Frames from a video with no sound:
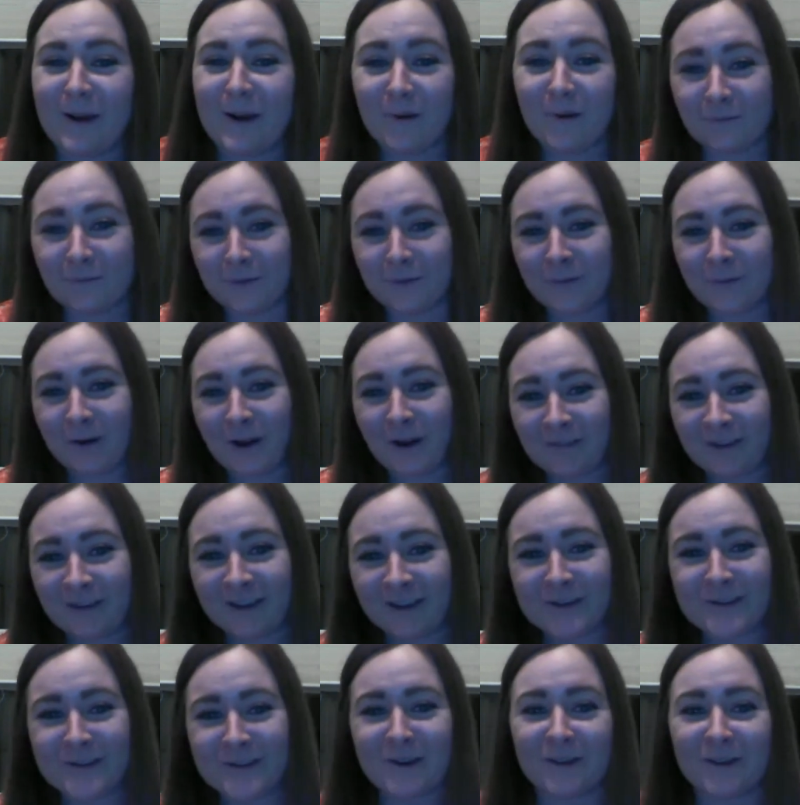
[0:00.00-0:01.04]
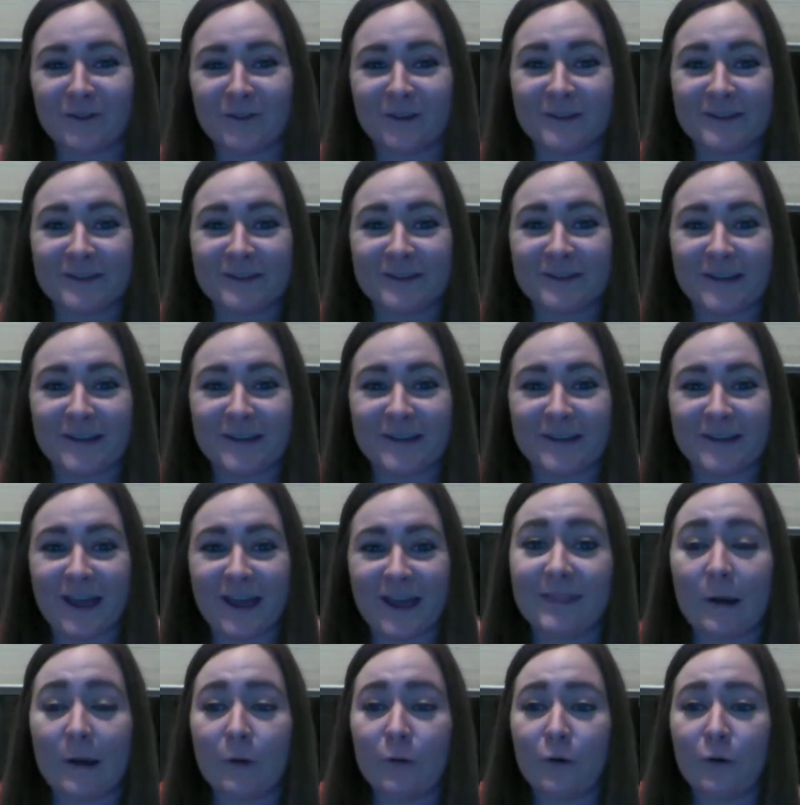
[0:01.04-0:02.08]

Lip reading: a very overwhelming and stressful time,